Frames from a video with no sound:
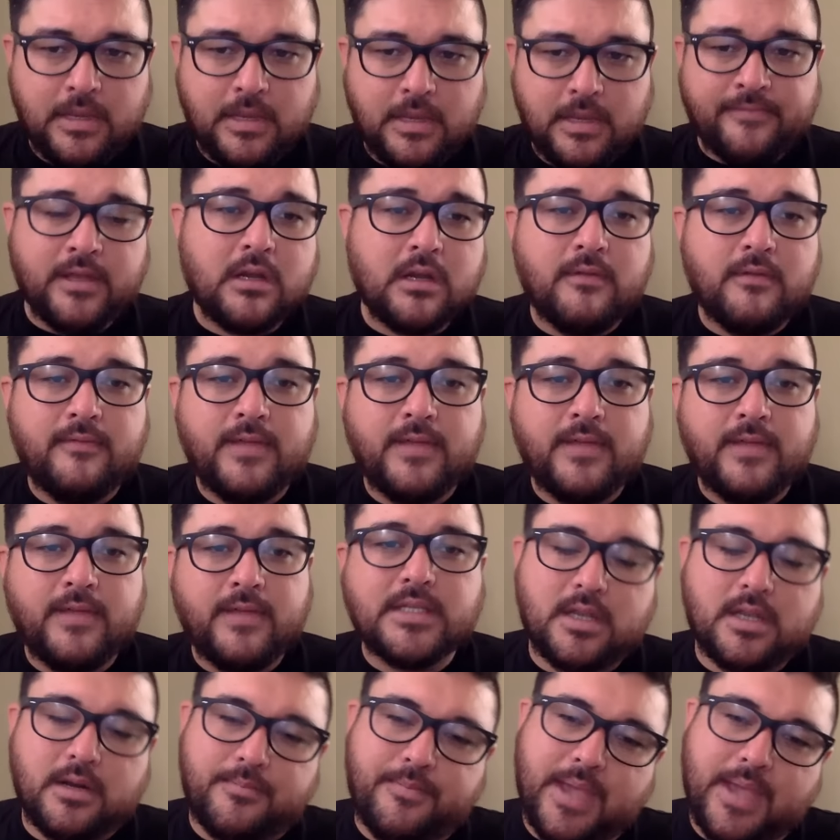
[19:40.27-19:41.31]
If they're
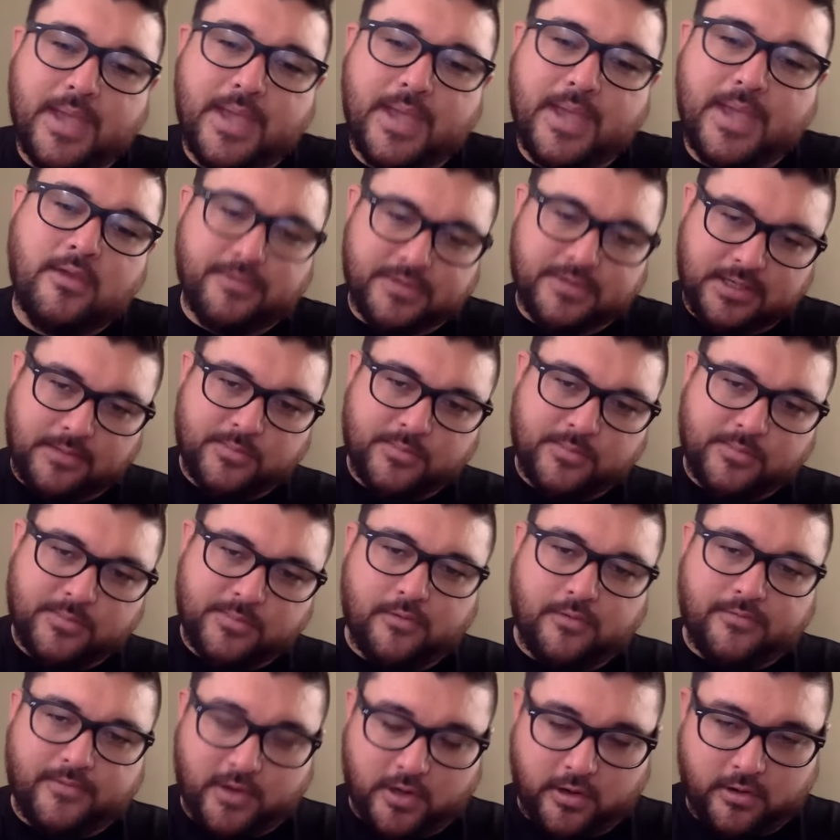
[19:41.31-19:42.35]
convinced, they're paying you some
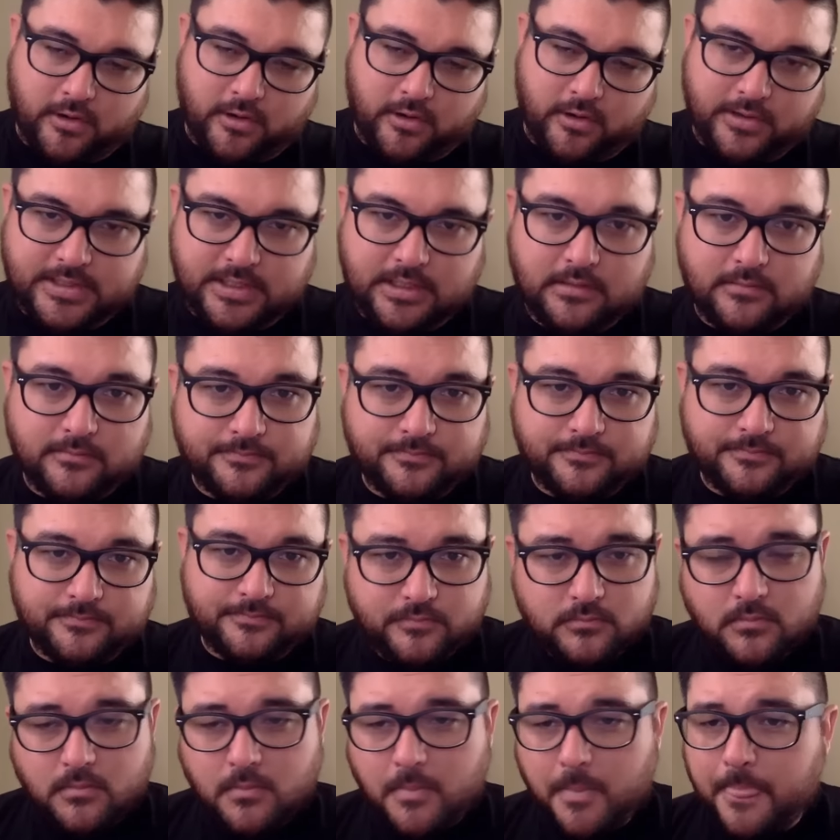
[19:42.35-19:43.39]
sort of currency.
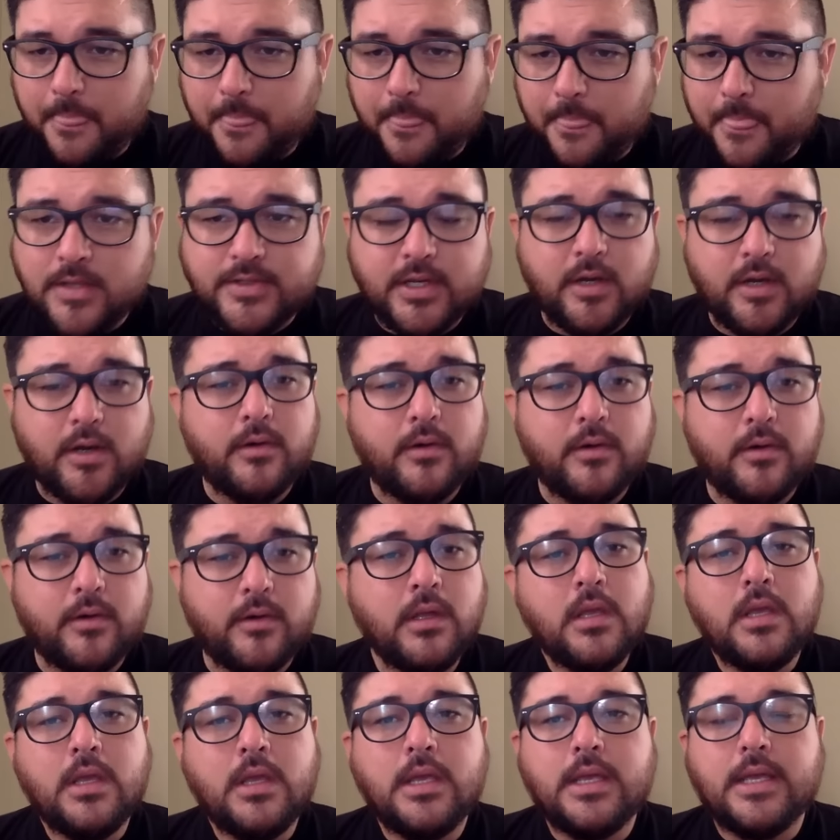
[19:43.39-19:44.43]

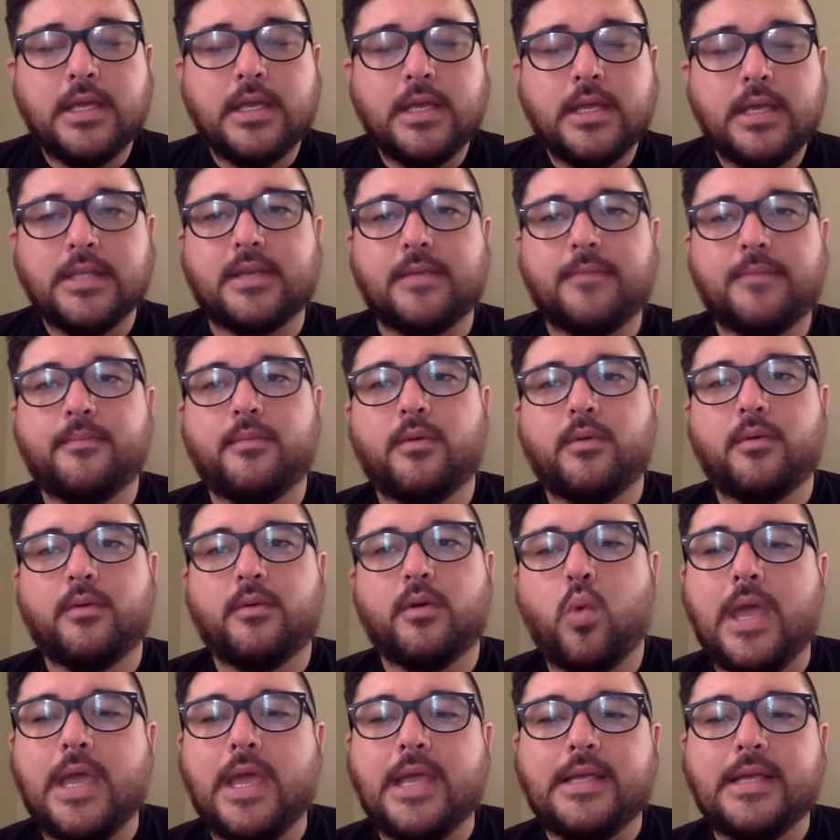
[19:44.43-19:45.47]
So in
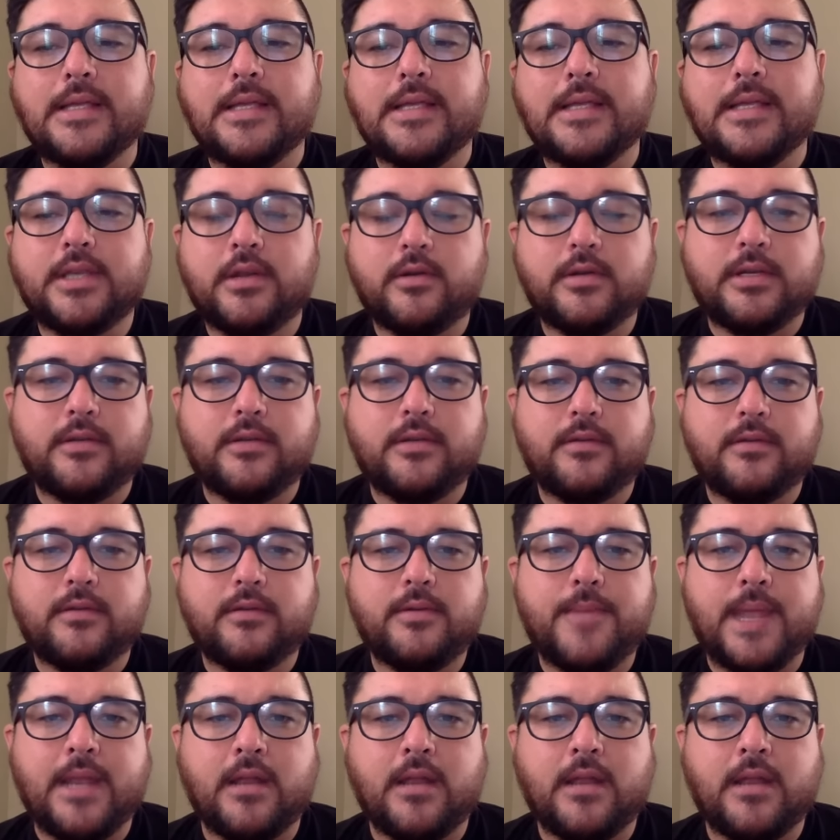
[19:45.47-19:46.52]
some ways,
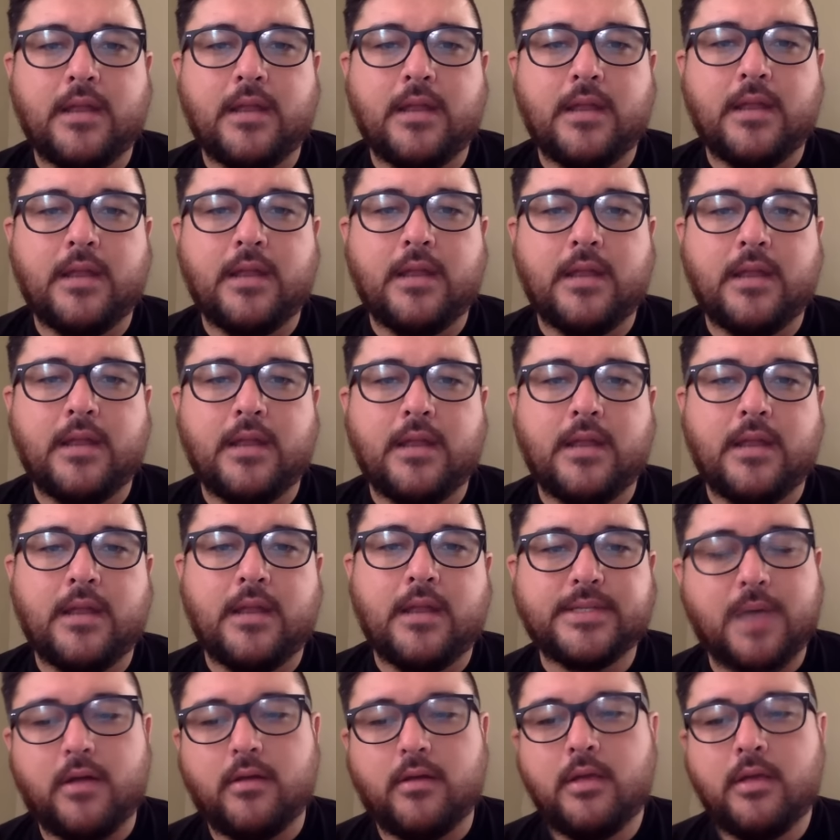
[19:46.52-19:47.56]
depending on your
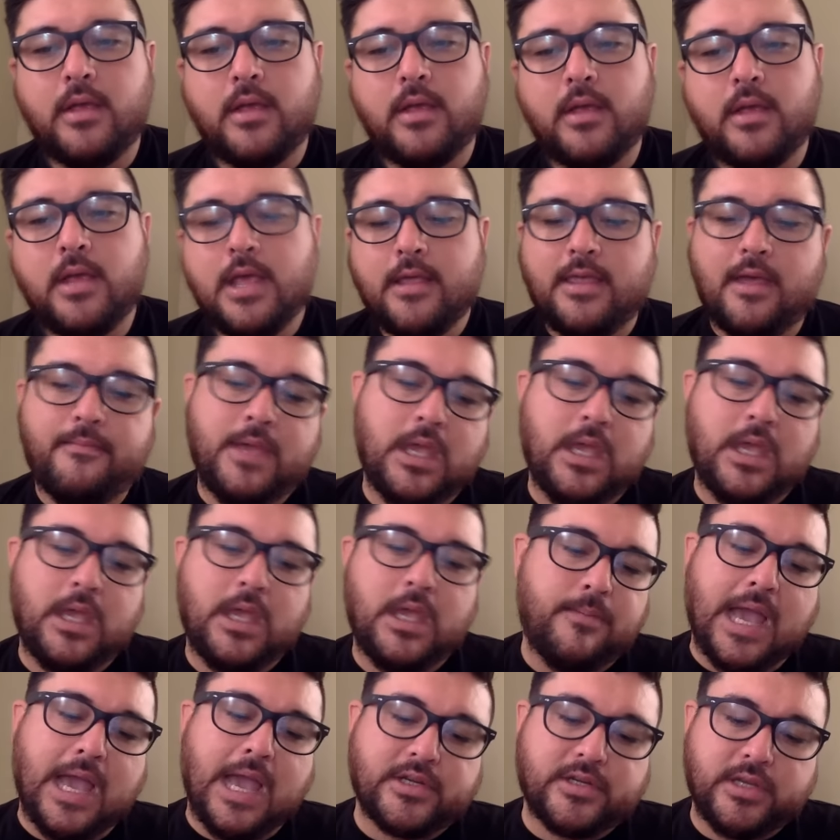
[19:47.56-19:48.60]
business model, that
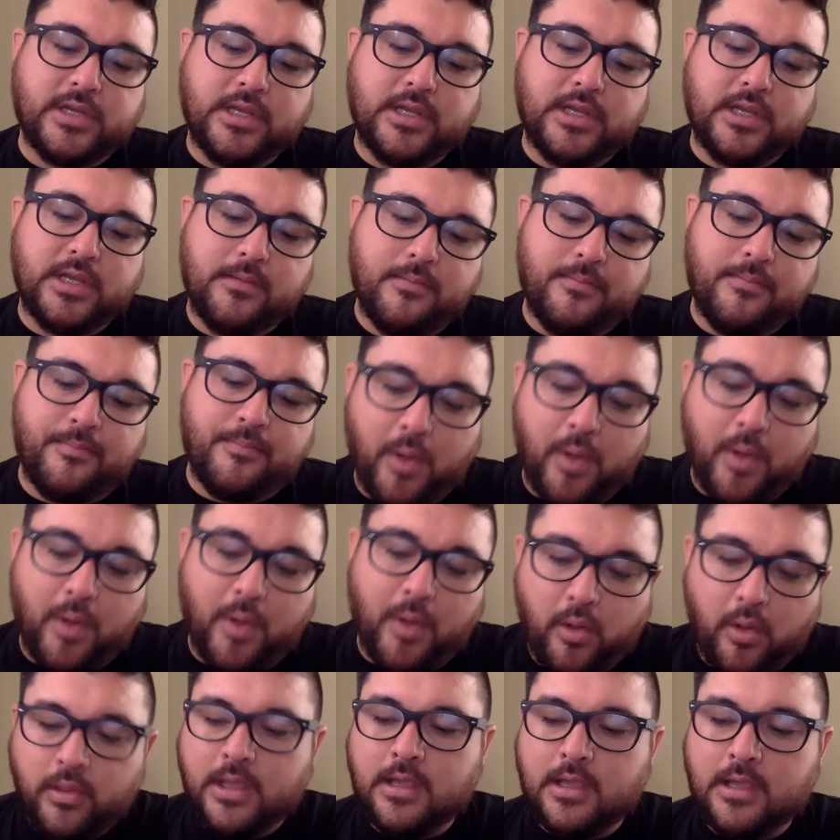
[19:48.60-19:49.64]
may be actually
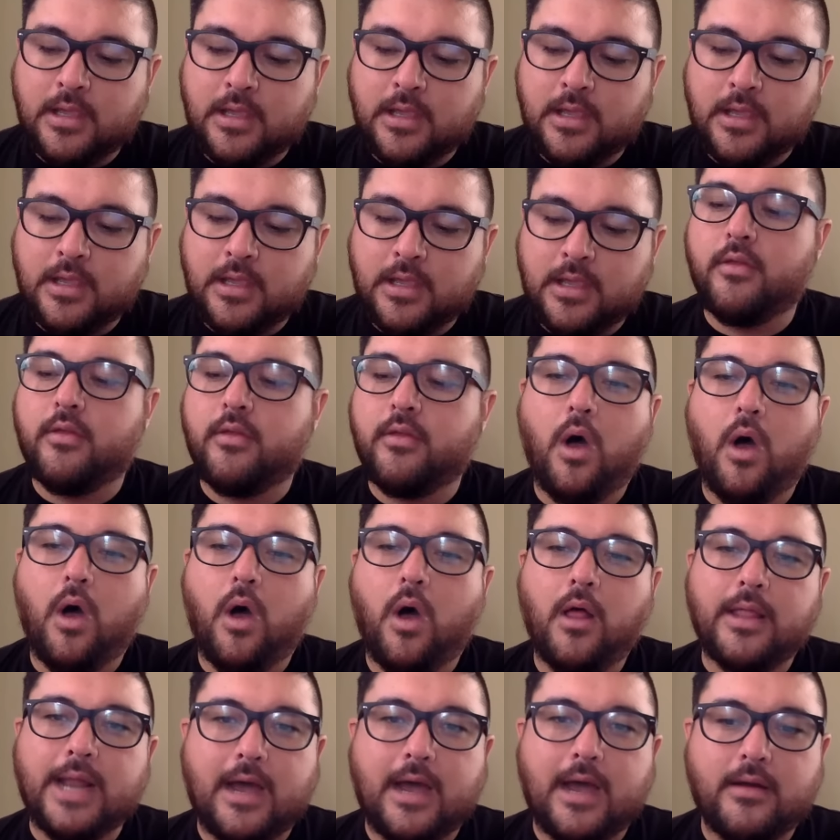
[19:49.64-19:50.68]
pulling, their
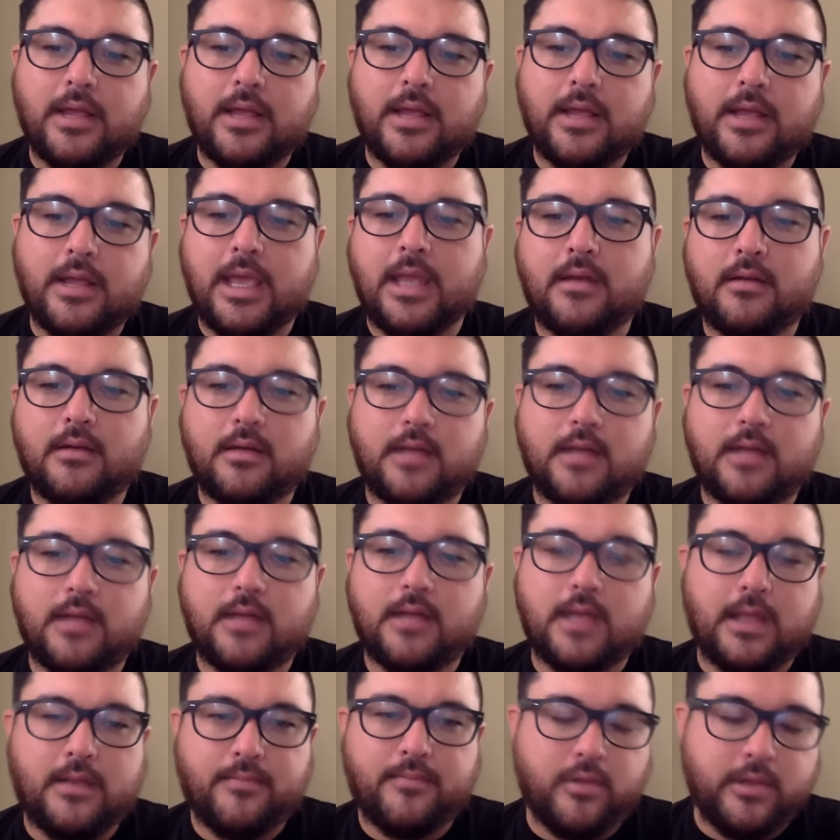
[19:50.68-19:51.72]
wallet out and
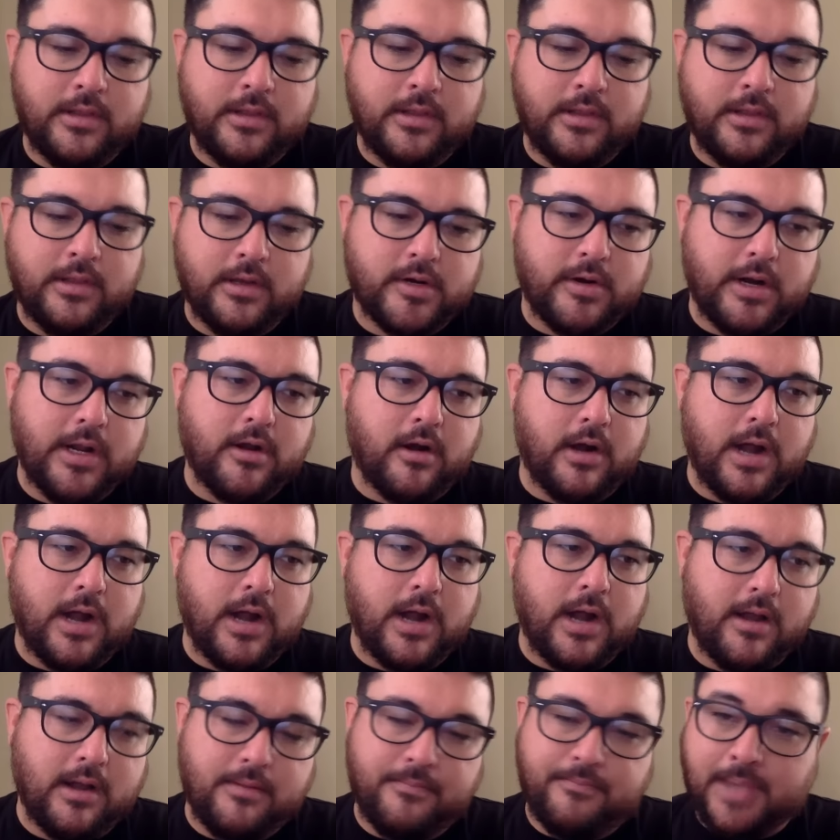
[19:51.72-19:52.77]
pulling their credit card
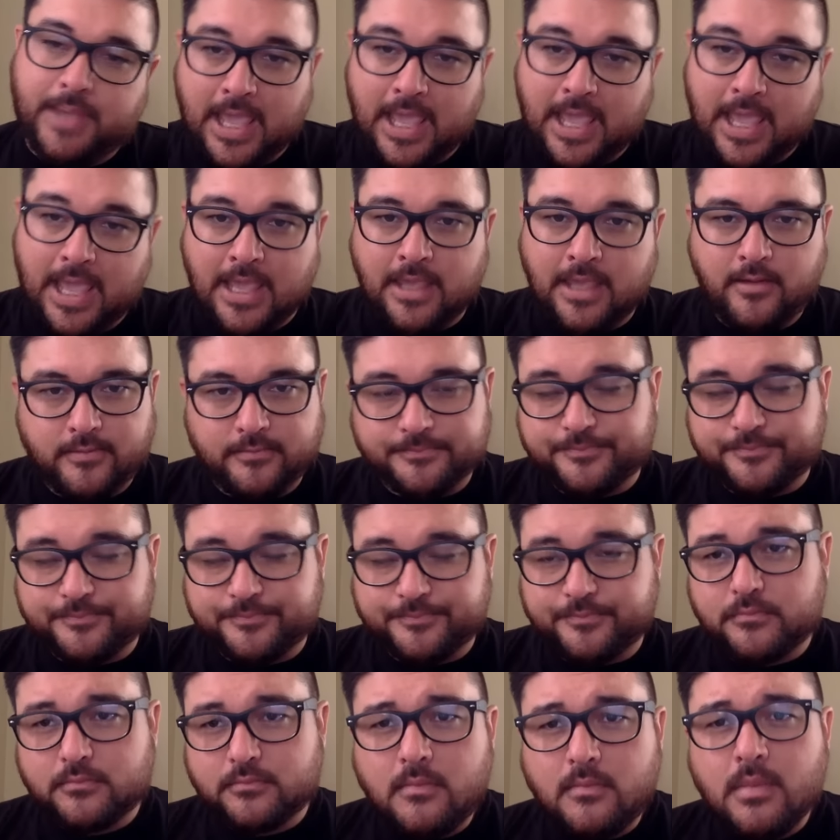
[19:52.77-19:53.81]
out and paying you
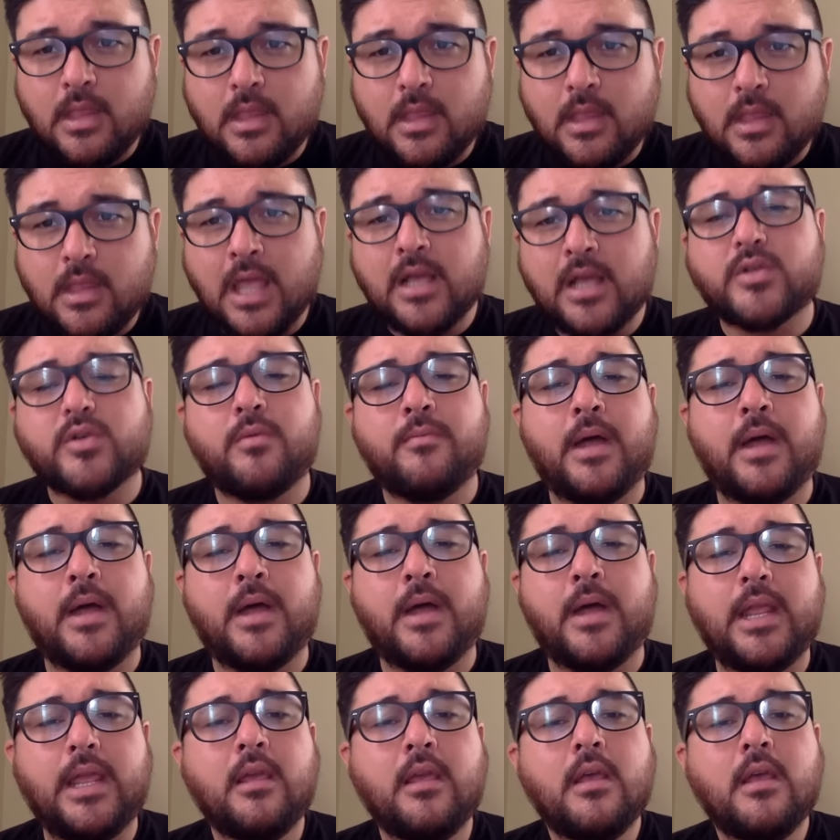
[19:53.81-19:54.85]
actual
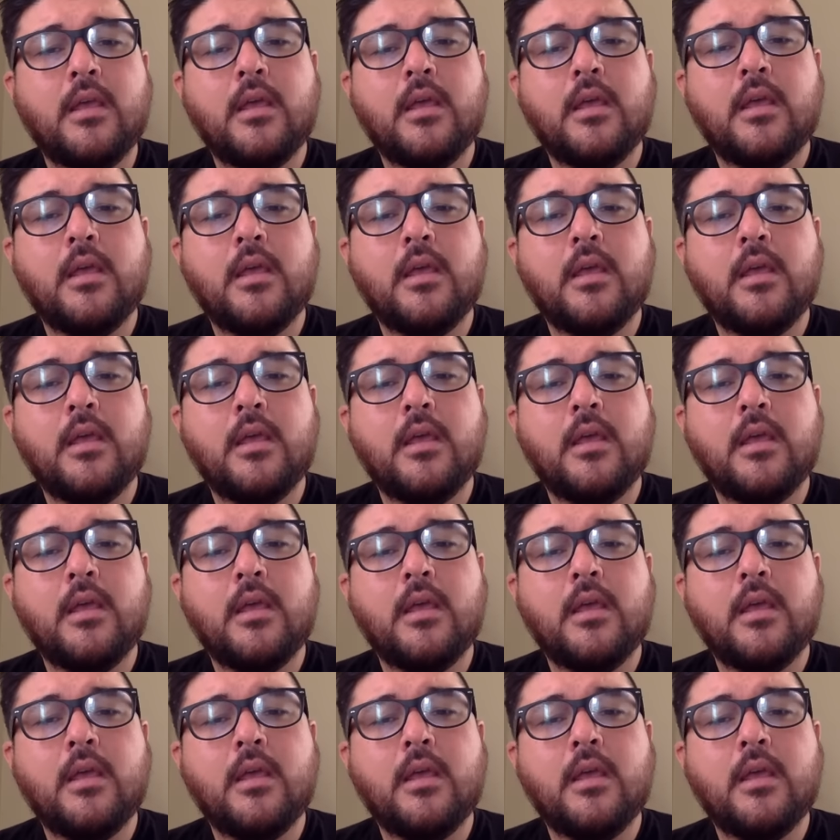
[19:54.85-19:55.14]
money.